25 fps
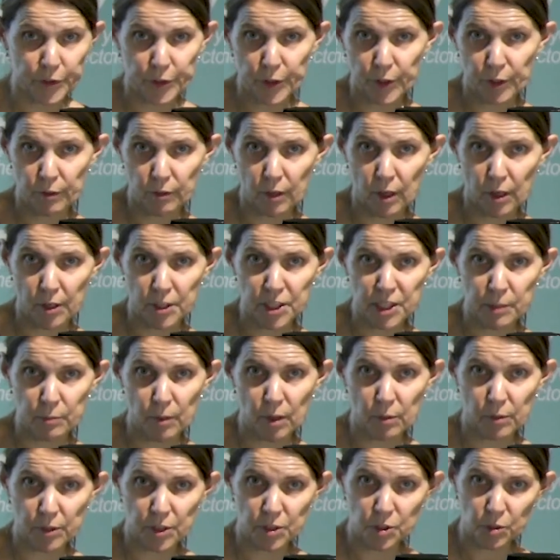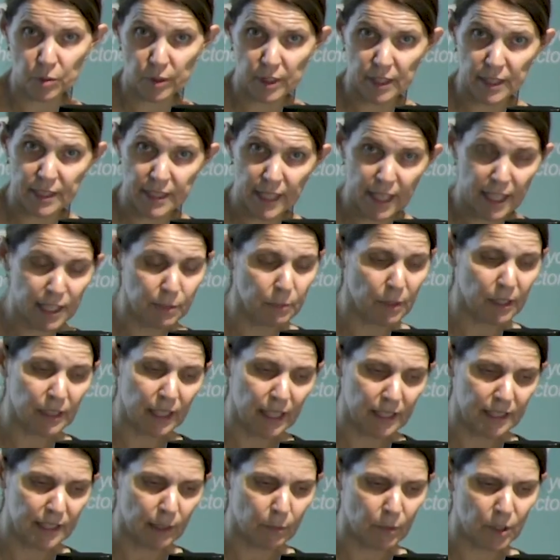on her own. She might want to do an assessment,
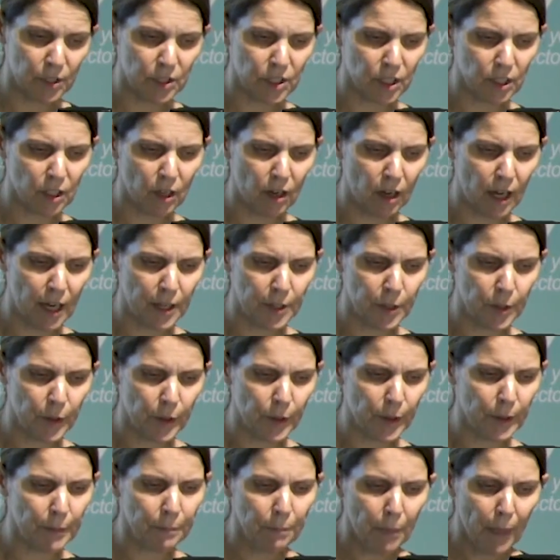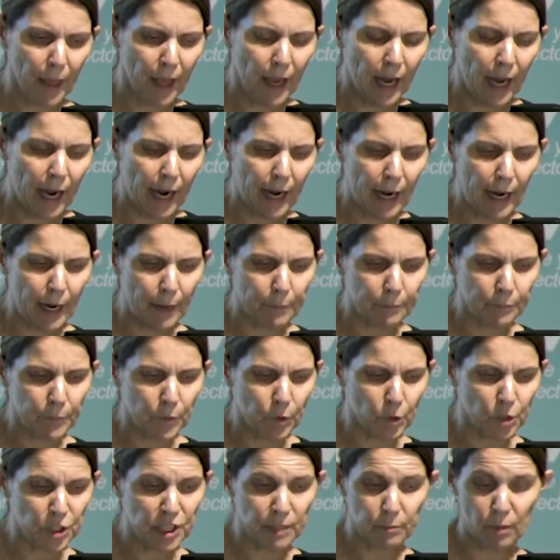get someone to guide her,
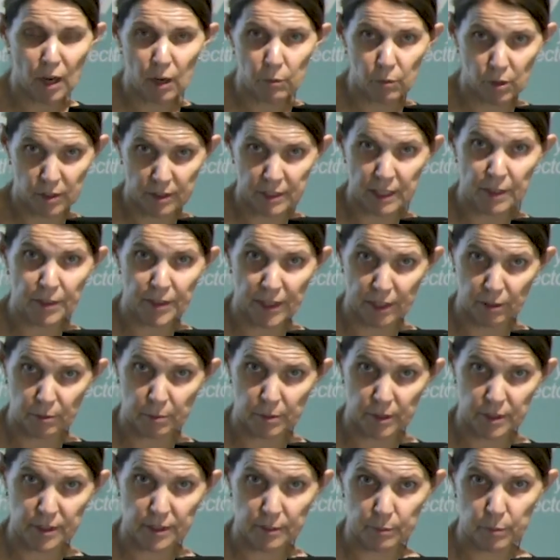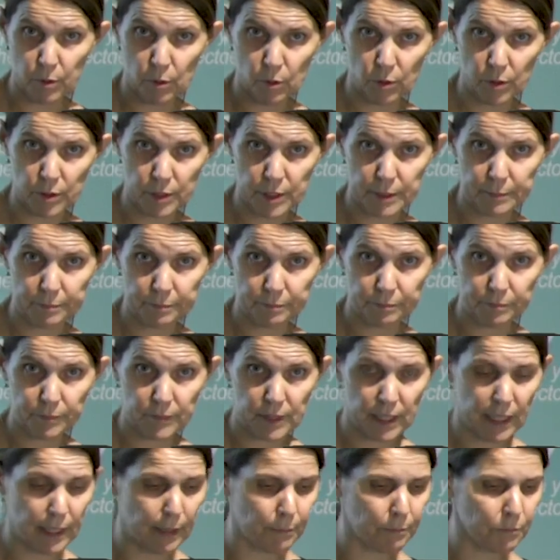or she might want a therapist support.
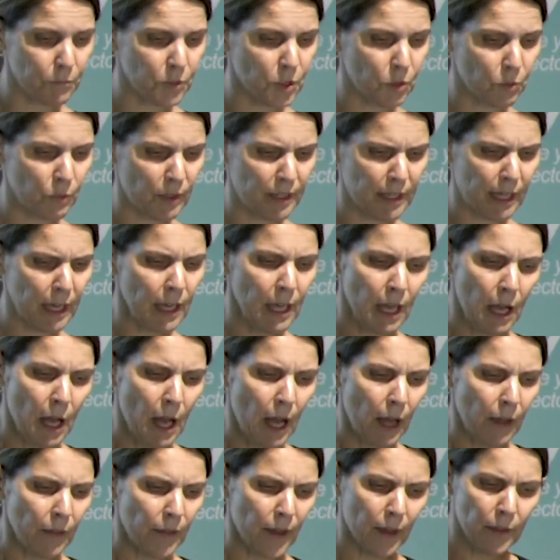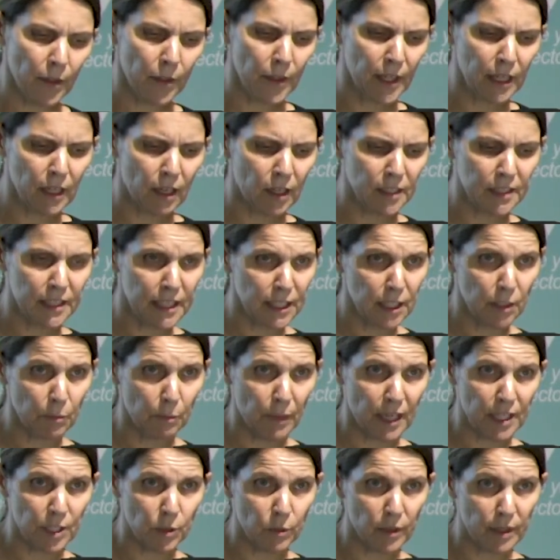The other thing I didn't
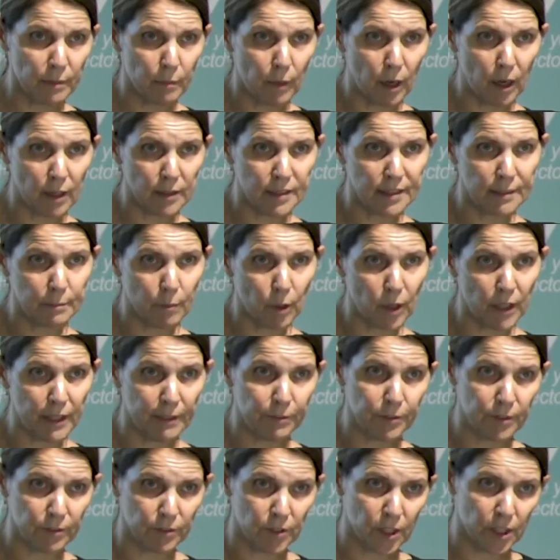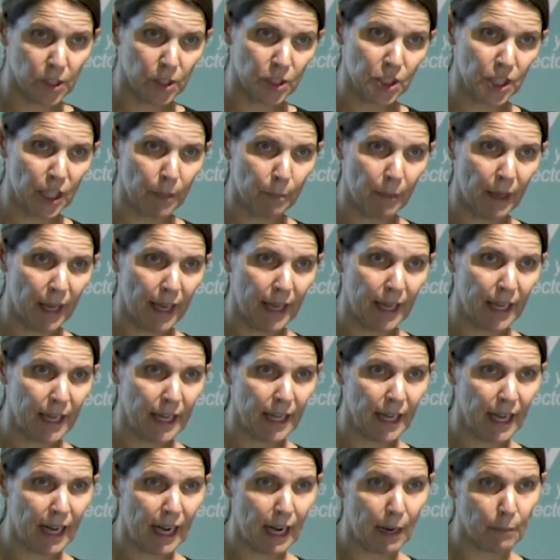mention with MindSpot, if you've got a
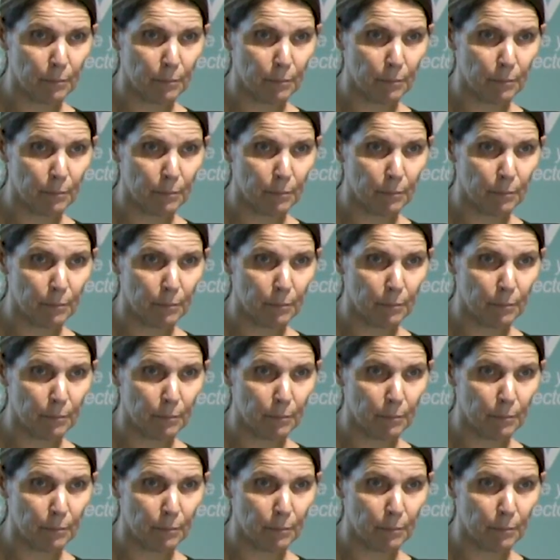GP